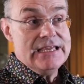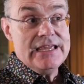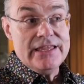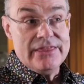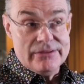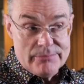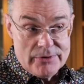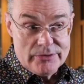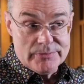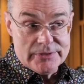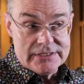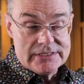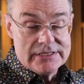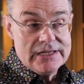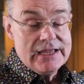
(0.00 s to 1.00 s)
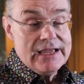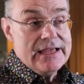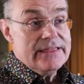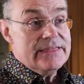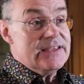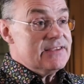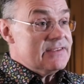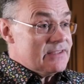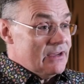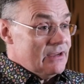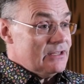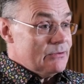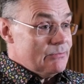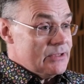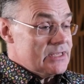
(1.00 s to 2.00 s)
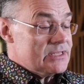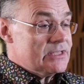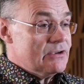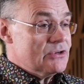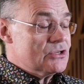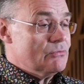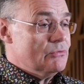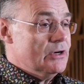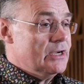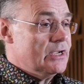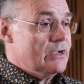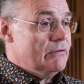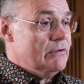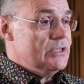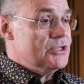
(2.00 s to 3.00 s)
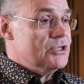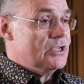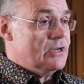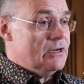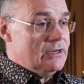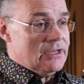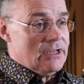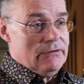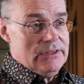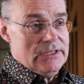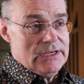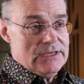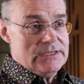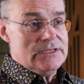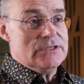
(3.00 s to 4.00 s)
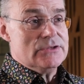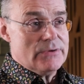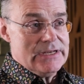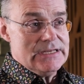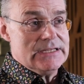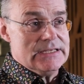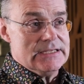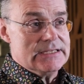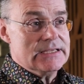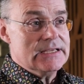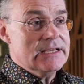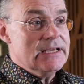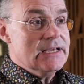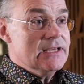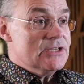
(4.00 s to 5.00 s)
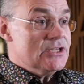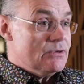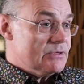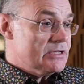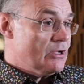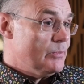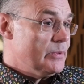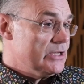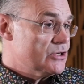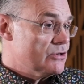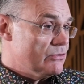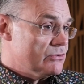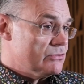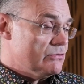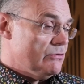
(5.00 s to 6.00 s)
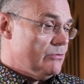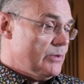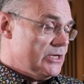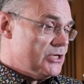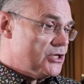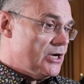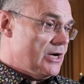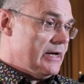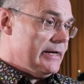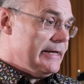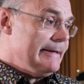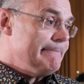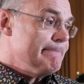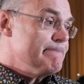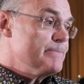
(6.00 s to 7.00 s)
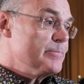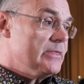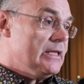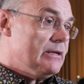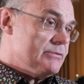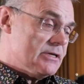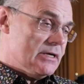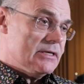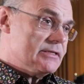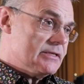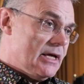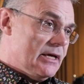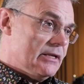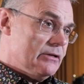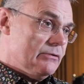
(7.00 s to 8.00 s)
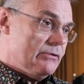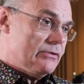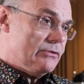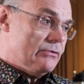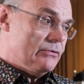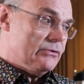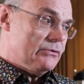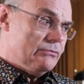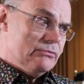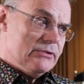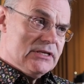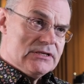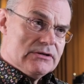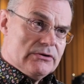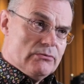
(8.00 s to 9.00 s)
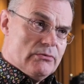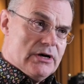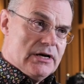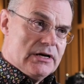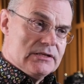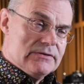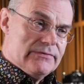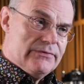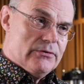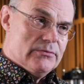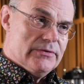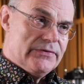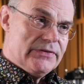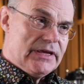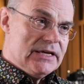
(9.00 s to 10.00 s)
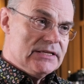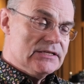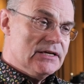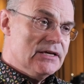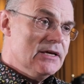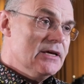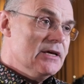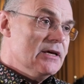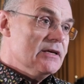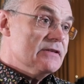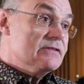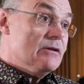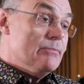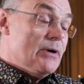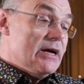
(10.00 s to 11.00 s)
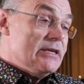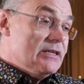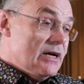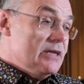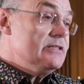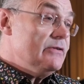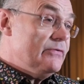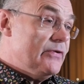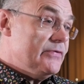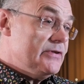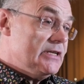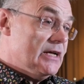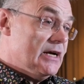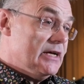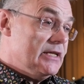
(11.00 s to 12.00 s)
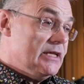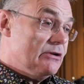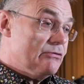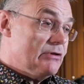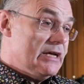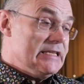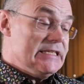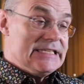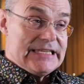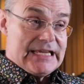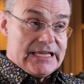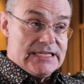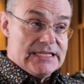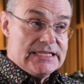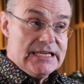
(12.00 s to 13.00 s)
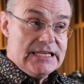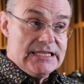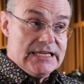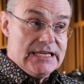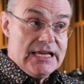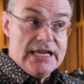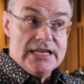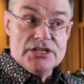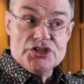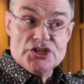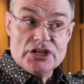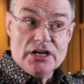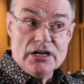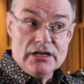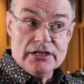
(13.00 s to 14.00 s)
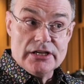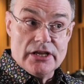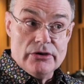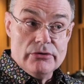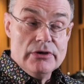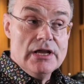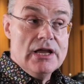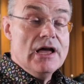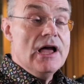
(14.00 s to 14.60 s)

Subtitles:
in the moment. This started with a social worker in Chicago in the 1920s. She was helping children who were a bit shy. Then it was her son who thought, this could work as a form of theatre. So by 1959, he'd created Second City in Chicago.